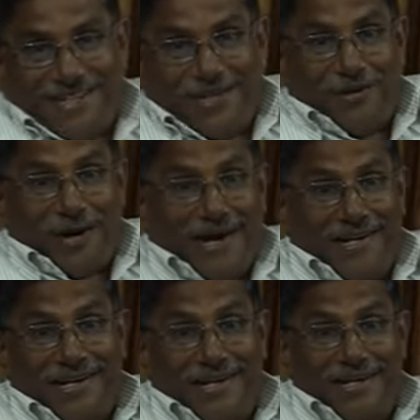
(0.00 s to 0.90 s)
Your
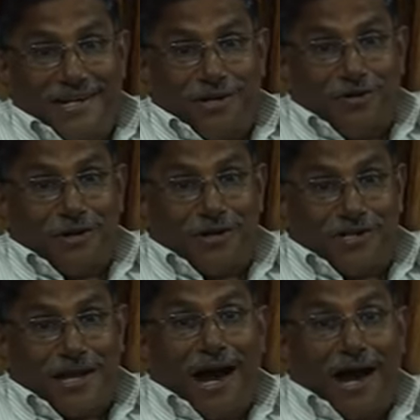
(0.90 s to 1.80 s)
identity, you don't
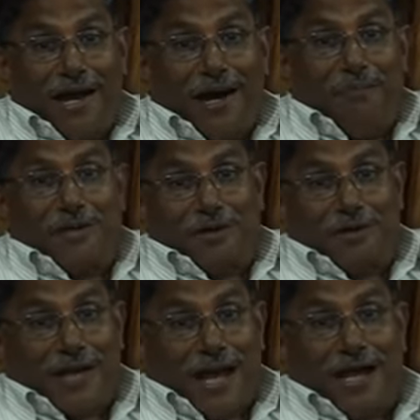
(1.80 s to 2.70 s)
say I am
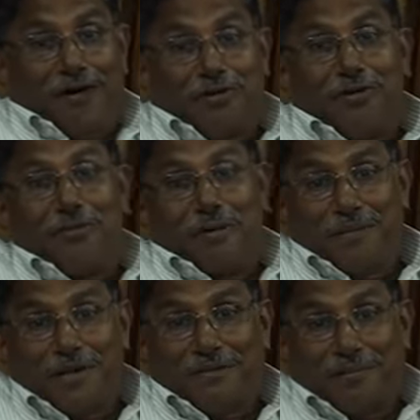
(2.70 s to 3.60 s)
because I have good
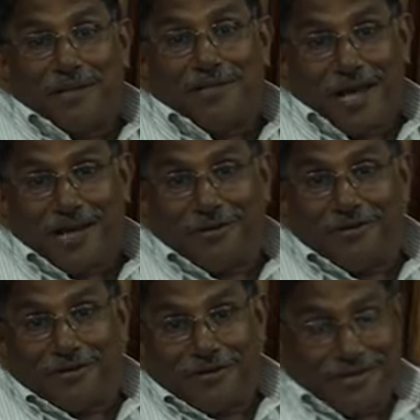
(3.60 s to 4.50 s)
memory from my
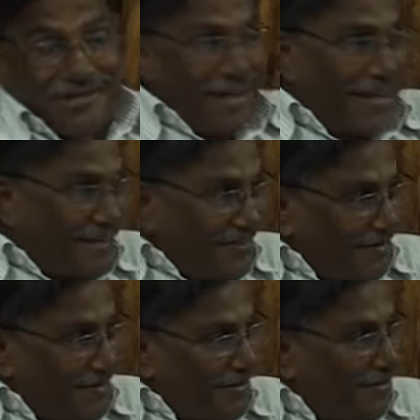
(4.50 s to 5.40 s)
childhood to this day.
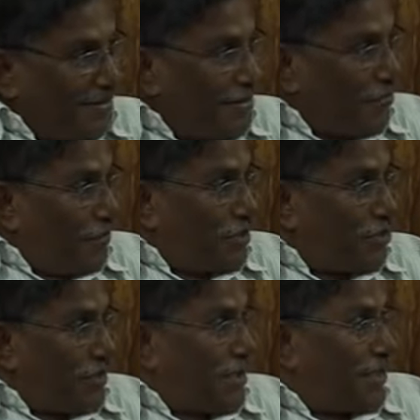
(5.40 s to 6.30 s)
What's
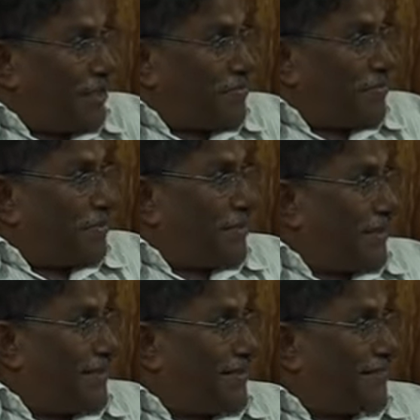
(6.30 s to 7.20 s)
your earliest memory?